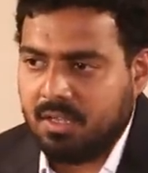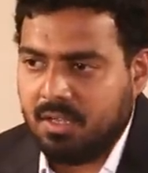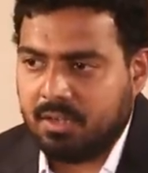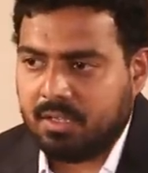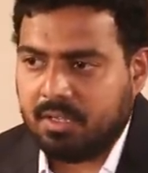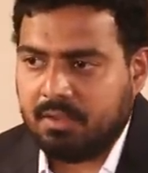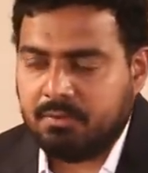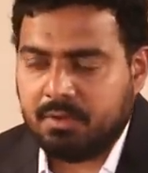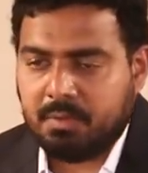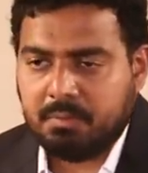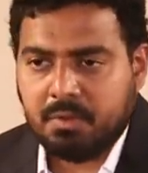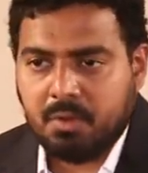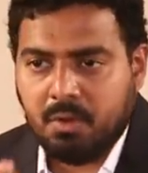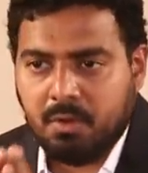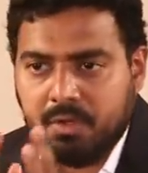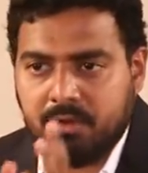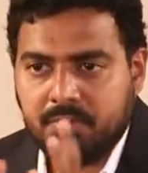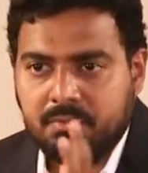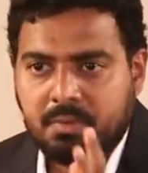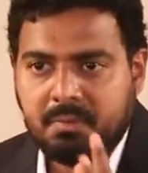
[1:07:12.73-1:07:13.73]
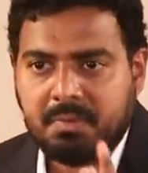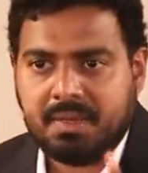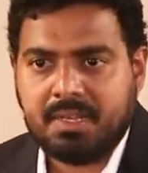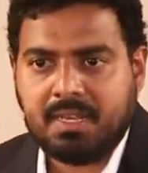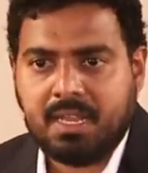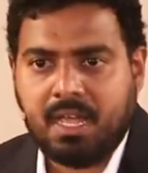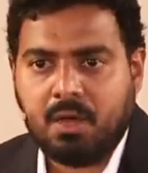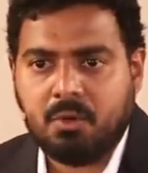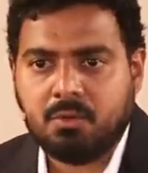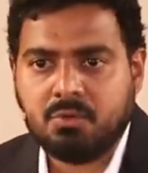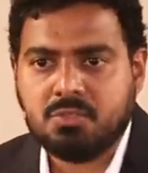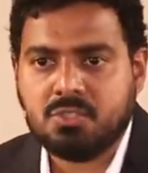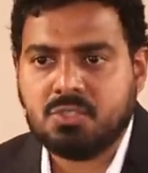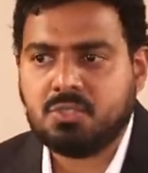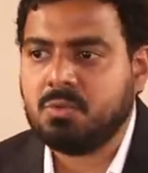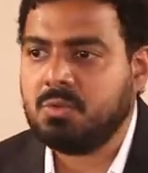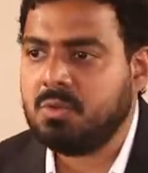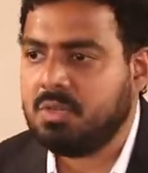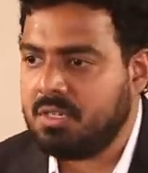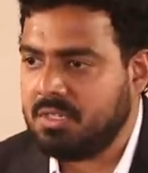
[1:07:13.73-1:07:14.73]
Okay, from going from a noun
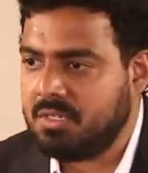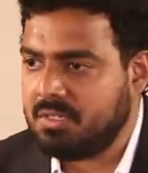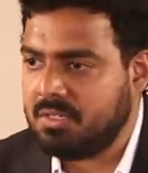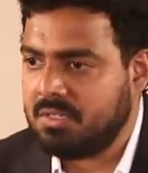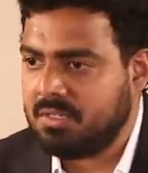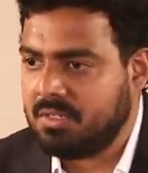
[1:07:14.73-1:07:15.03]
to a